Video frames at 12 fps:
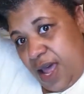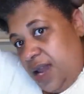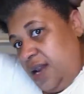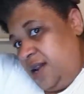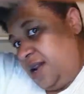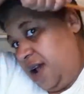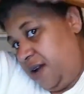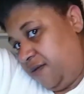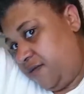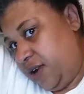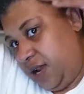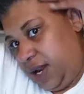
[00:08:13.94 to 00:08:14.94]
I did
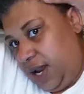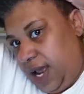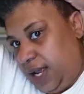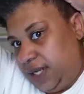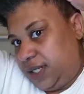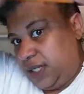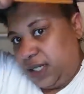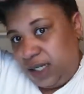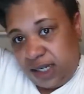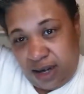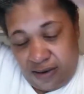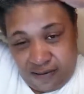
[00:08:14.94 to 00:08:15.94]
not realize this
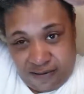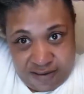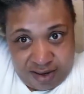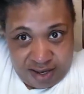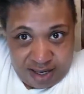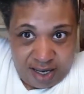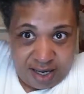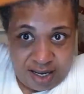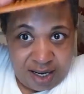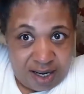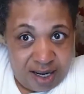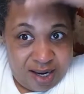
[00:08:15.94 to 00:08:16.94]
stuff was
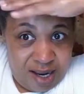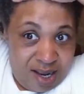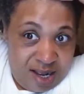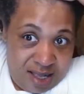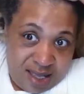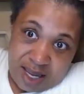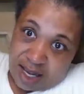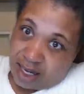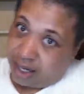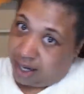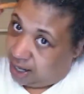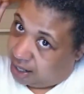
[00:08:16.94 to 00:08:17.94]
getting
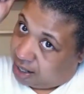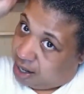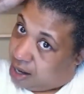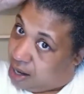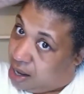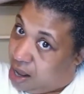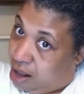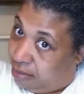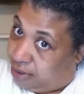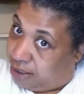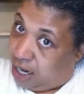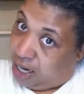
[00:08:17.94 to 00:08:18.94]
thick like that.
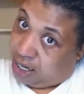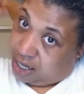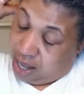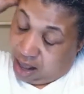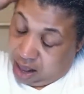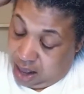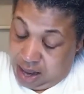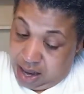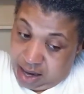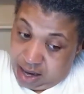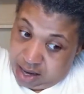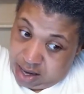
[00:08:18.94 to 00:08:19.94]
Y'all, I'm telling
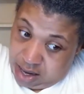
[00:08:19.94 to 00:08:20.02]
y'all.